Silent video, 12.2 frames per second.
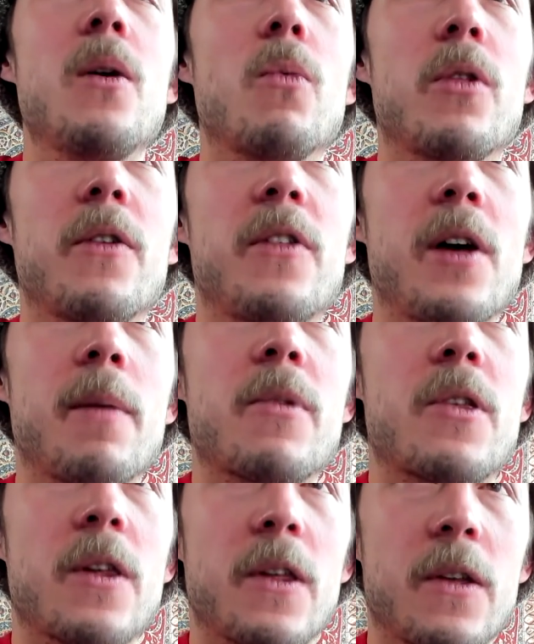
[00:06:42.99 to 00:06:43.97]
where the
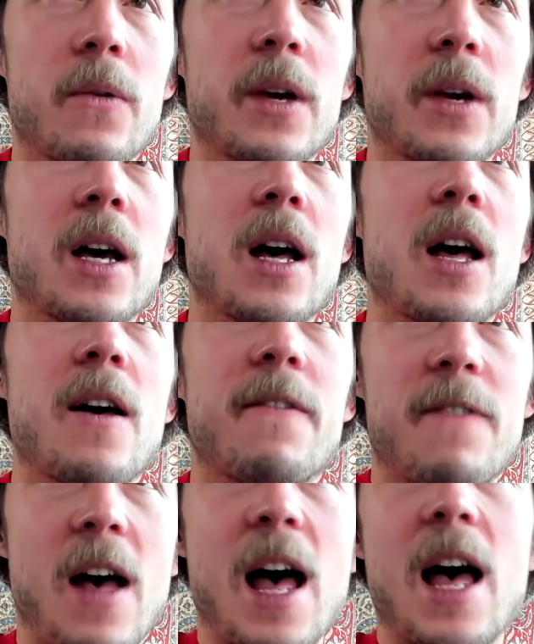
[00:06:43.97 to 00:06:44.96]
thumb's just doing a
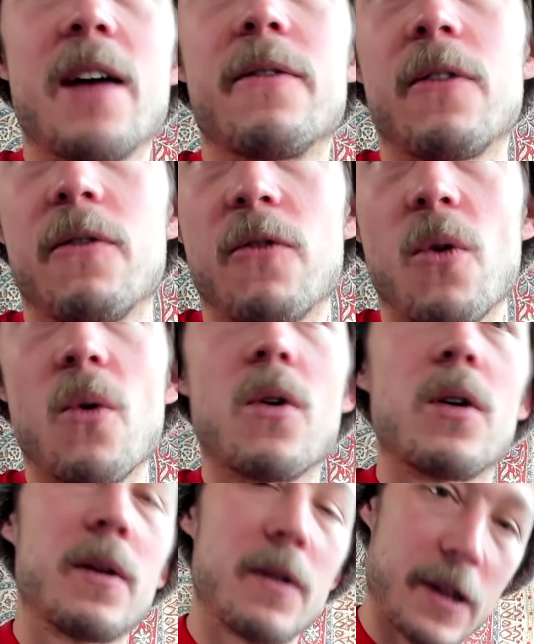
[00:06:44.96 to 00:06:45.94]
5,
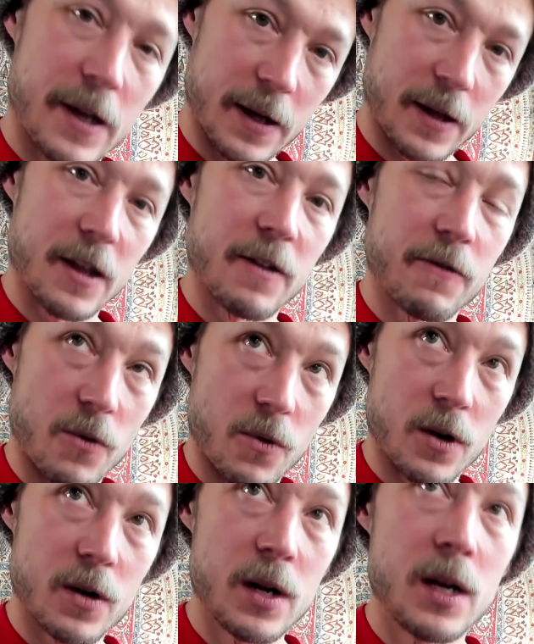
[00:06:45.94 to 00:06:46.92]
4, 6,
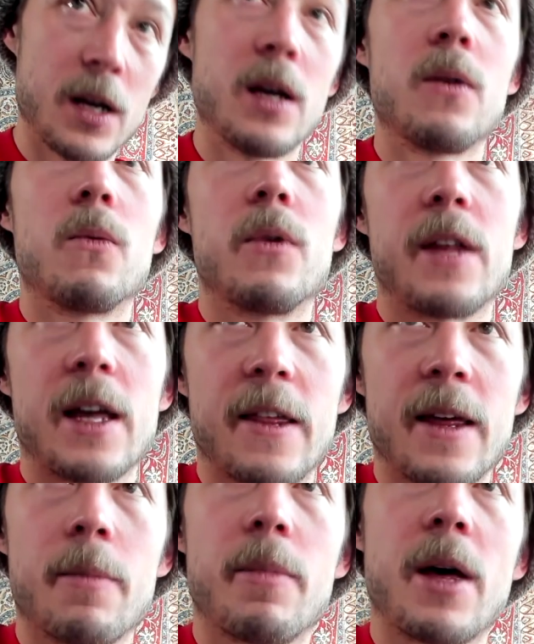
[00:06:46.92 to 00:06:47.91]
4 with that
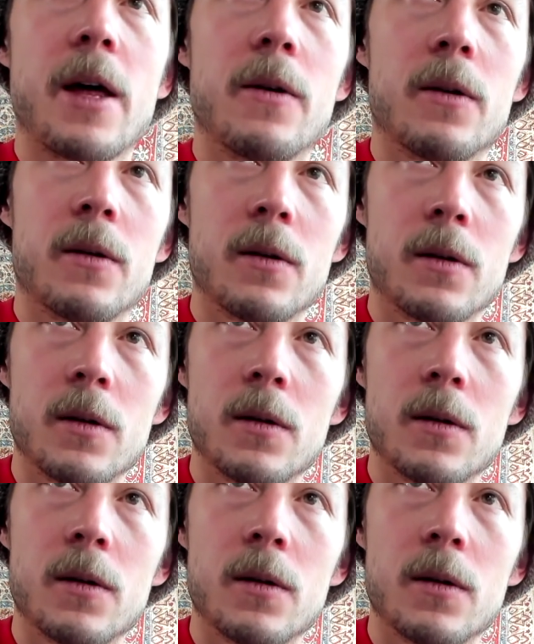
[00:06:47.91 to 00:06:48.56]
same pattern.